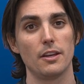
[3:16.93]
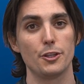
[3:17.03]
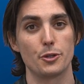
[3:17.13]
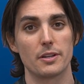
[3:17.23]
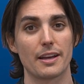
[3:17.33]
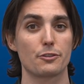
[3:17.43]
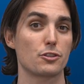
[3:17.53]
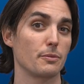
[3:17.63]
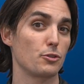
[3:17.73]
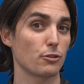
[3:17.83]
You can either
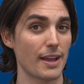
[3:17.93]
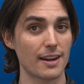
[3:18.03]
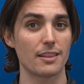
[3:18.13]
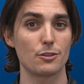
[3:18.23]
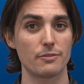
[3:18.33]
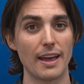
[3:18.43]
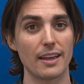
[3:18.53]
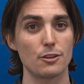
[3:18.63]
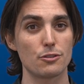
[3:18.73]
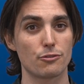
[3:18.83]
subtract those
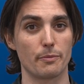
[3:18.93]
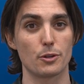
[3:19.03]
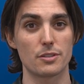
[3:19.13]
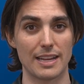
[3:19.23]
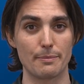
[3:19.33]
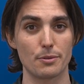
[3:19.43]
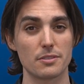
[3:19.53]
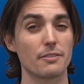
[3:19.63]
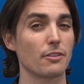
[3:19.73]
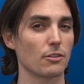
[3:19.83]
values from your
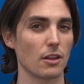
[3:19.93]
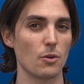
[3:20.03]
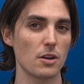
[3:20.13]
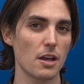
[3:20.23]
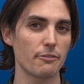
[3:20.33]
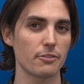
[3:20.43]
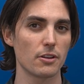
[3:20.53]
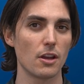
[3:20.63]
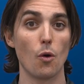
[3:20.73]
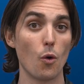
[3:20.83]
samples if they're low enough,
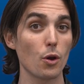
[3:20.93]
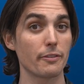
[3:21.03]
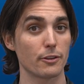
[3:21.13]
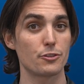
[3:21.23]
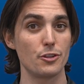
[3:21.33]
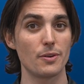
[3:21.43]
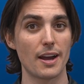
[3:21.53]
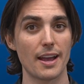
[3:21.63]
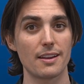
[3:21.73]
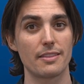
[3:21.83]
or if they're too
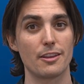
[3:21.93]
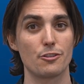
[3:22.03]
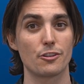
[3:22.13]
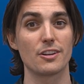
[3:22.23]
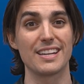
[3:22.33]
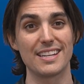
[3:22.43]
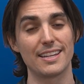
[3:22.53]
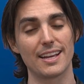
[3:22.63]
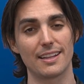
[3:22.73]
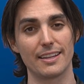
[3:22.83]
high, then you're going to need to
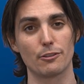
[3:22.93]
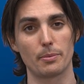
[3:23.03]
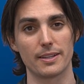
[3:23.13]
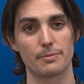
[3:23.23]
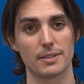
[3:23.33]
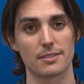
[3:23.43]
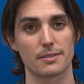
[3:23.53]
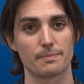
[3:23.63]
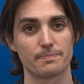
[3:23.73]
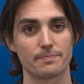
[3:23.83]
get clean replacements.
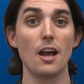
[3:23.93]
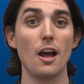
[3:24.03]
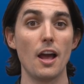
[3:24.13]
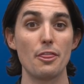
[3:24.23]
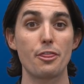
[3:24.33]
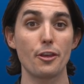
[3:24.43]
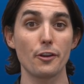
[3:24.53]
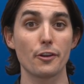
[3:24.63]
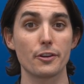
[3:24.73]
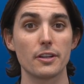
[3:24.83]
And
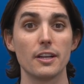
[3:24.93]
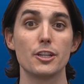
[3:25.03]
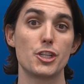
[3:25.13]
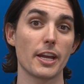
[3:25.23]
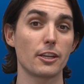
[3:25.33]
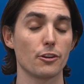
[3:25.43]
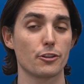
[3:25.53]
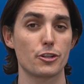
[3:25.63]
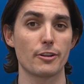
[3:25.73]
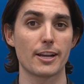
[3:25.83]
third, check your
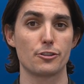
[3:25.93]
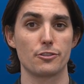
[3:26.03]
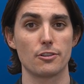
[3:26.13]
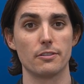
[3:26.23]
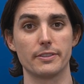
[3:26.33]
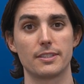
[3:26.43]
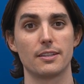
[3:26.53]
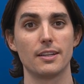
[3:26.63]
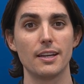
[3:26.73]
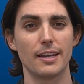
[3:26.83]
extraction solvent.
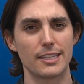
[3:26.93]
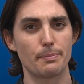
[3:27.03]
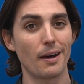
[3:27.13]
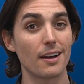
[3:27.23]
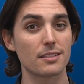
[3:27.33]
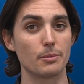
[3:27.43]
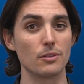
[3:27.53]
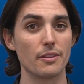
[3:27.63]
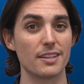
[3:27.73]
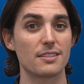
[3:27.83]
It's
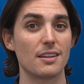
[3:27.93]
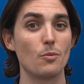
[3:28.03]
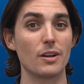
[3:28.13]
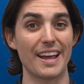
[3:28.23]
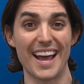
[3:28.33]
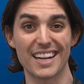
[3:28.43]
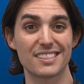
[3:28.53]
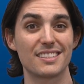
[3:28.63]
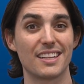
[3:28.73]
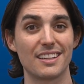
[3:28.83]
possible that someone
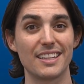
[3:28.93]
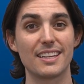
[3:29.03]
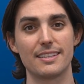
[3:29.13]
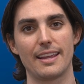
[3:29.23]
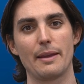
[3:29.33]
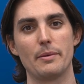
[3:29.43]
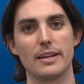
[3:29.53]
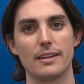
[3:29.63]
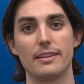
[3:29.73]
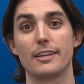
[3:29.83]
accidentally
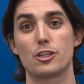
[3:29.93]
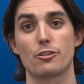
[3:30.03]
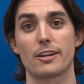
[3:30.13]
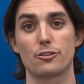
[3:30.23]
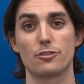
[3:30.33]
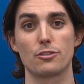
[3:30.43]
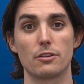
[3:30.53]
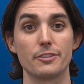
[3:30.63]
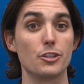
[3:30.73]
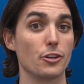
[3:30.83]
contaminated the extraction
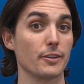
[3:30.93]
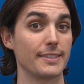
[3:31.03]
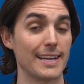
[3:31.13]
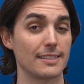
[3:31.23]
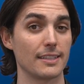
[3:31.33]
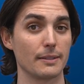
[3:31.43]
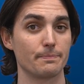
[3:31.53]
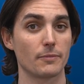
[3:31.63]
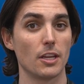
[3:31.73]
solvent during testing.